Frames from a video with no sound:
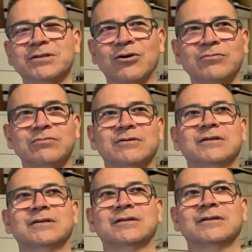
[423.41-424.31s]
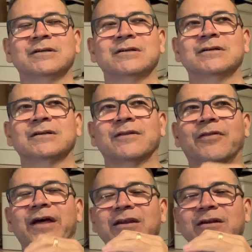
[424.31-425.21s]
know
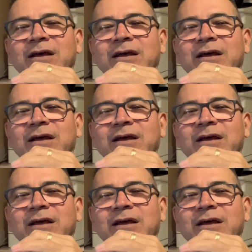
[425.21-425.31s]
that,